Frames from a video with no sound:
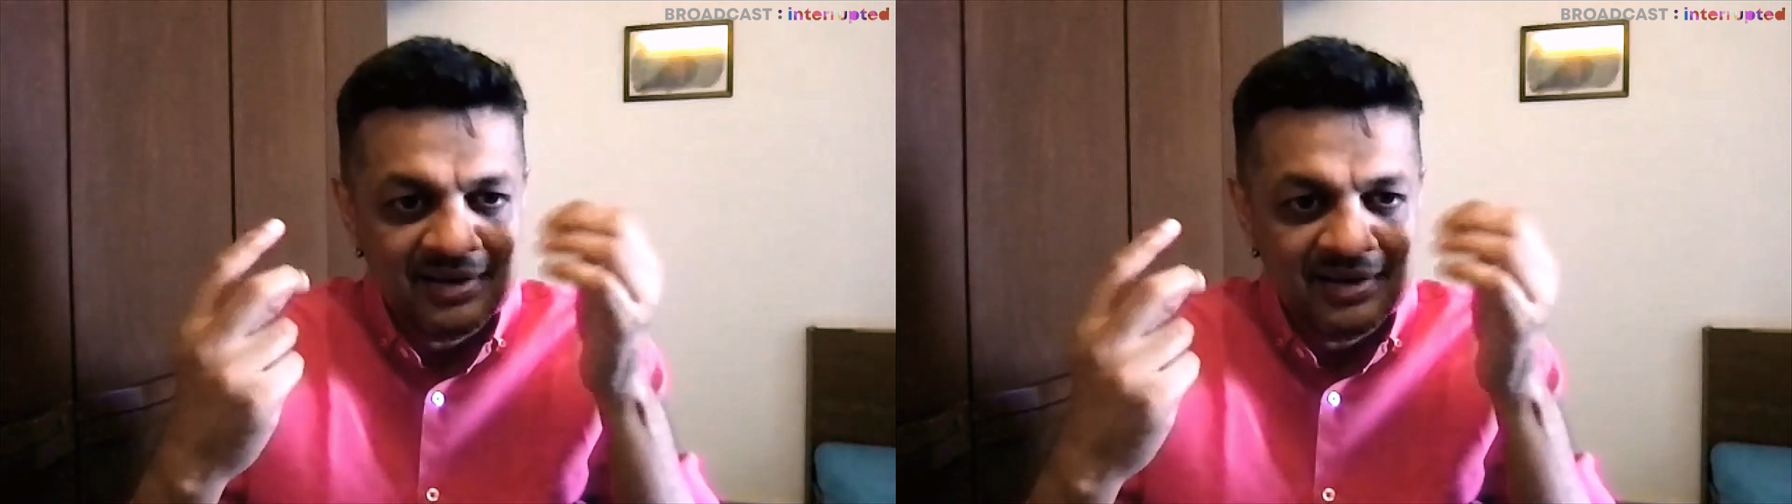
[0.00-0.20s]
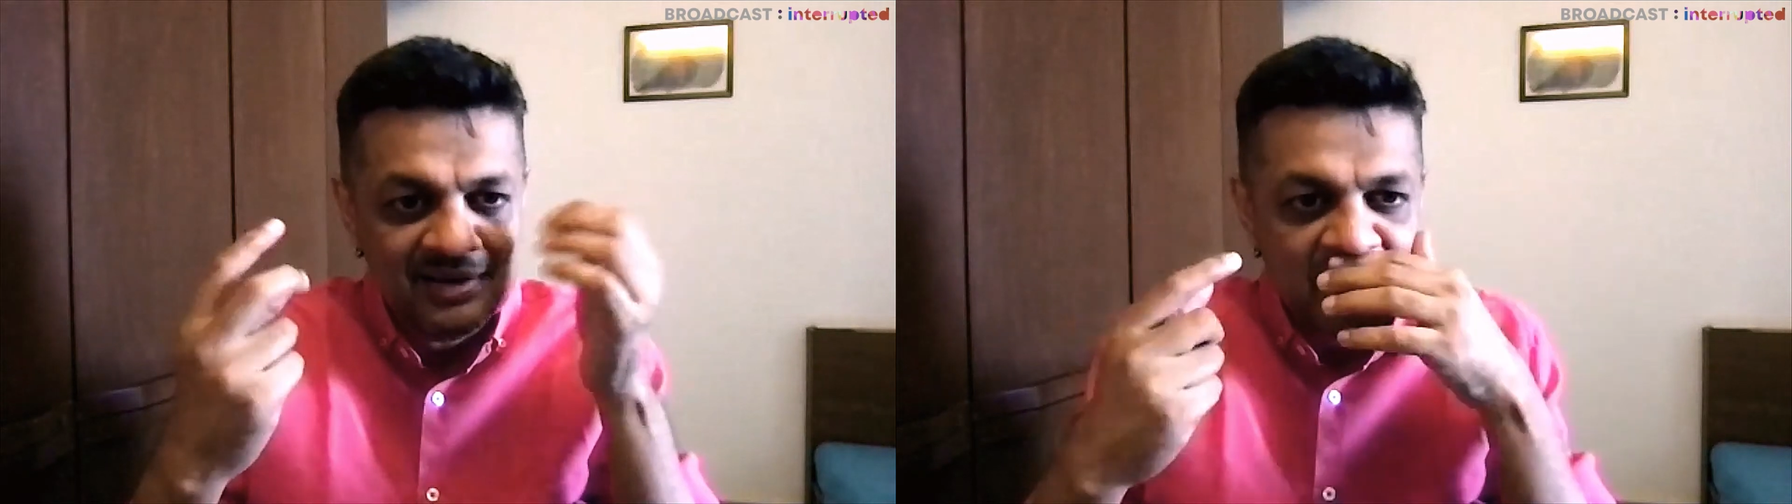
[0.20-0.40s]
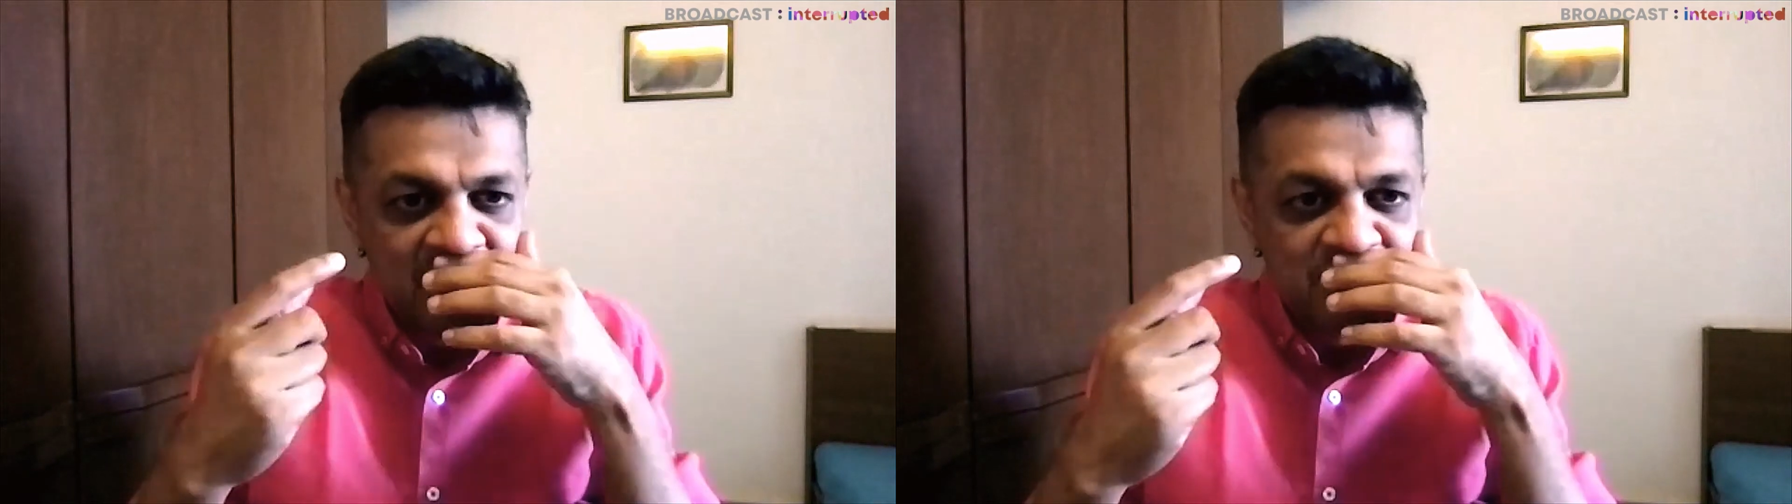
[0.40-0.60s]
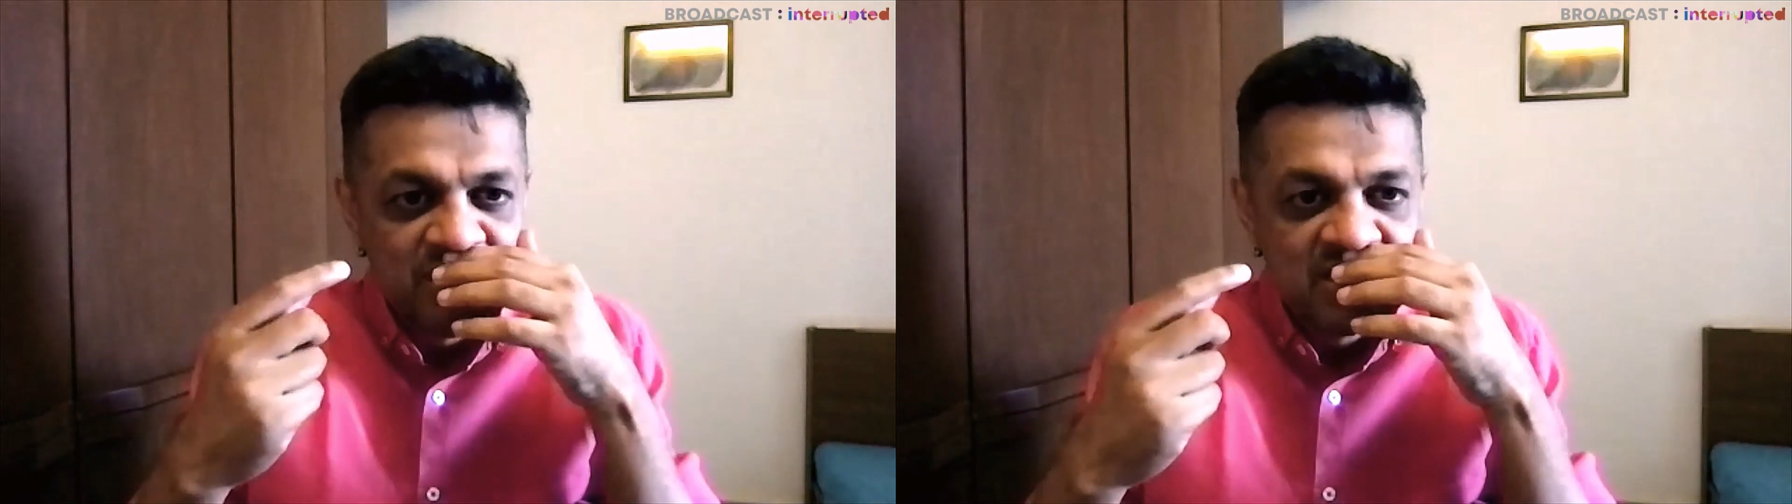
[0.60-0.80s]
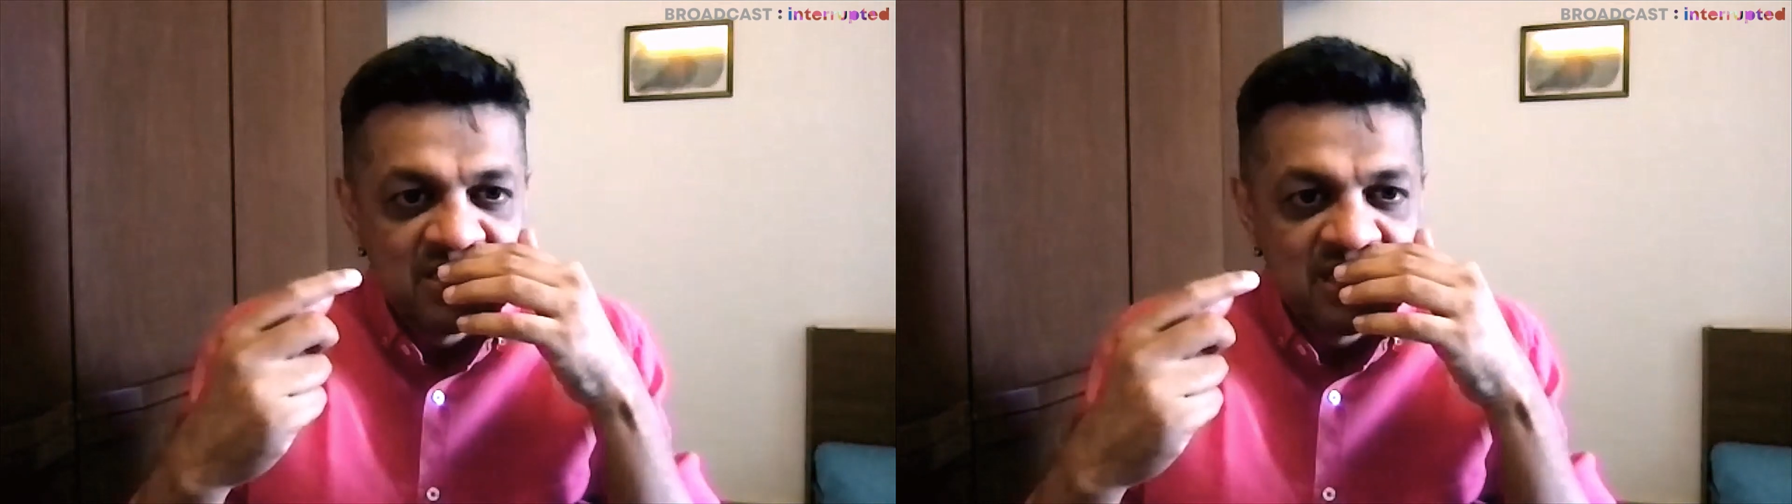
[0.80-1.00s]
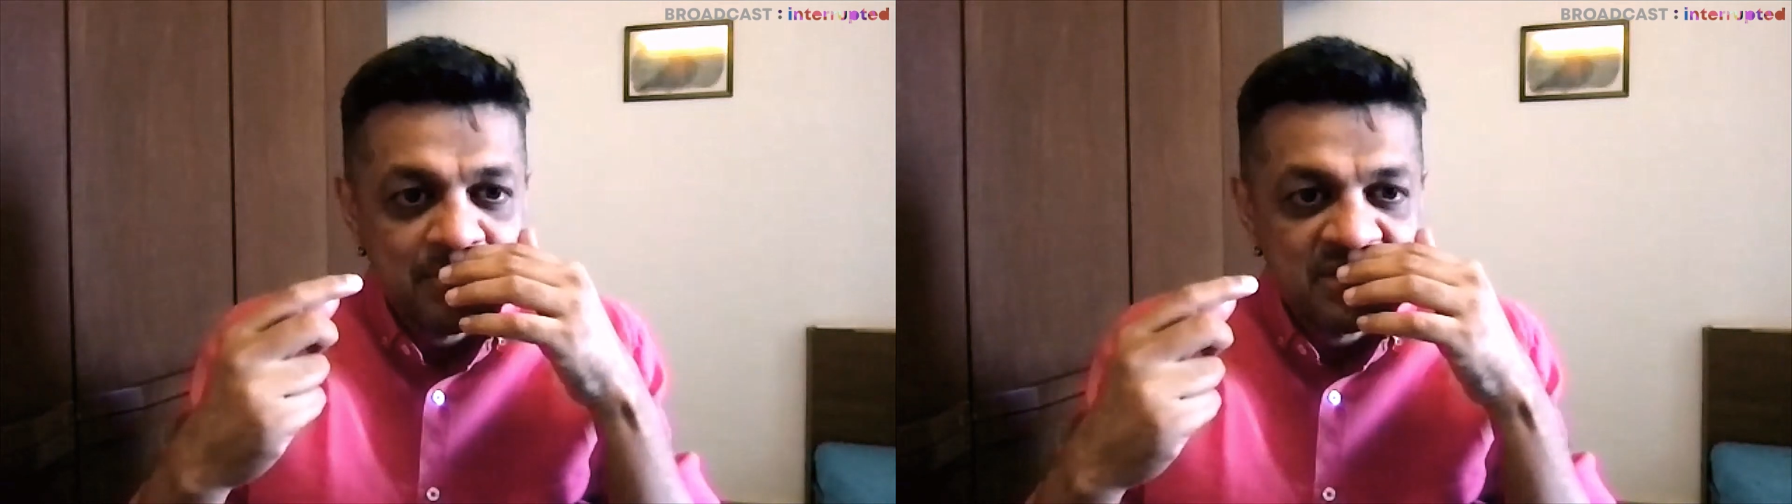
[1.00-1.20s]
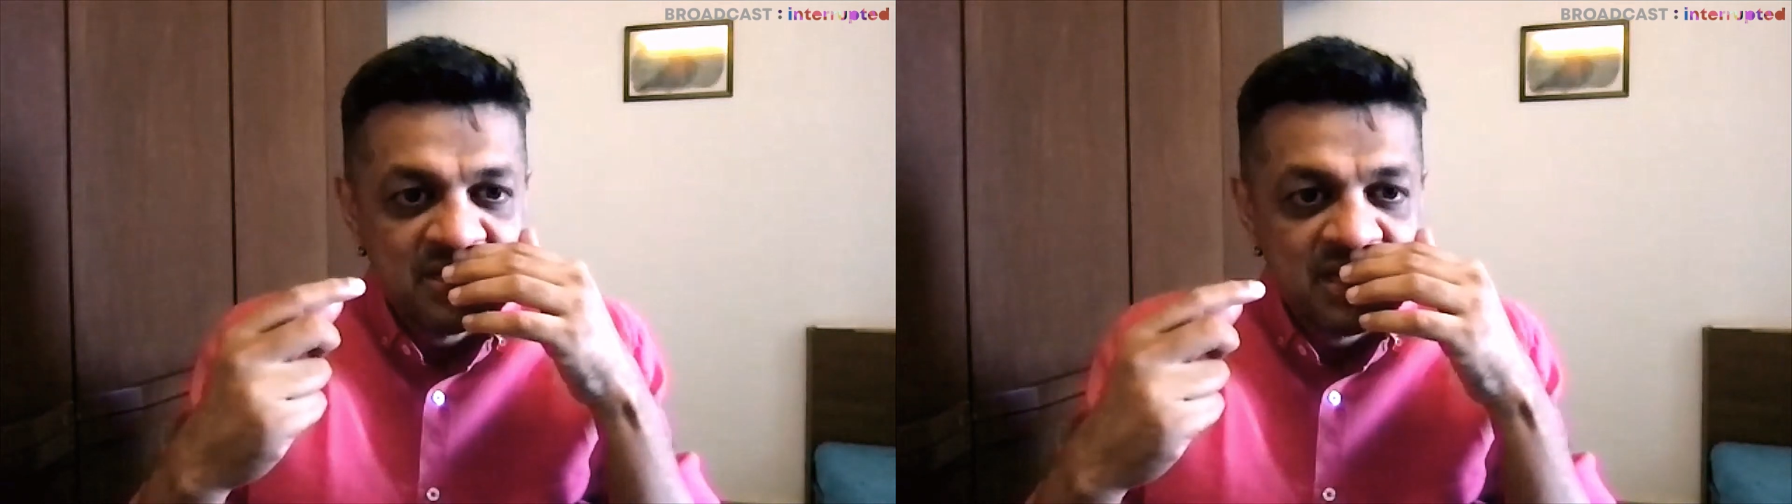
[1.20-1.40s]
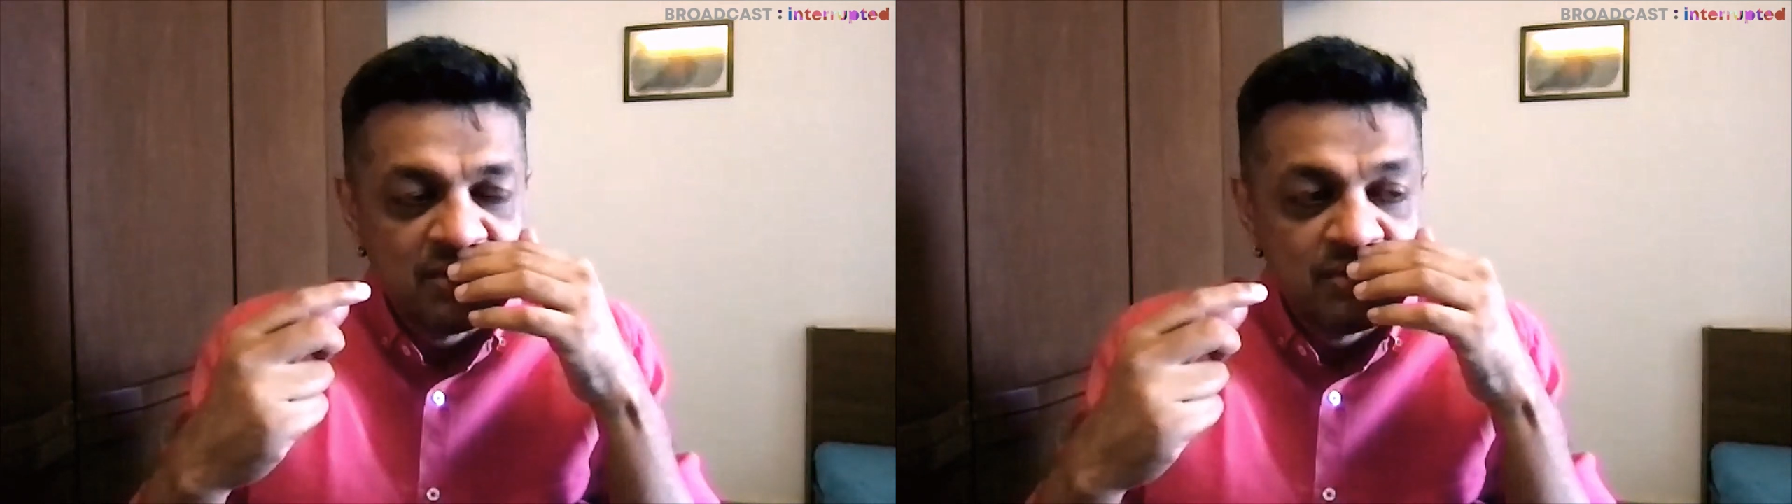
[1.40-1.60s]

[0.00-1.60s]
I think as if it is representative of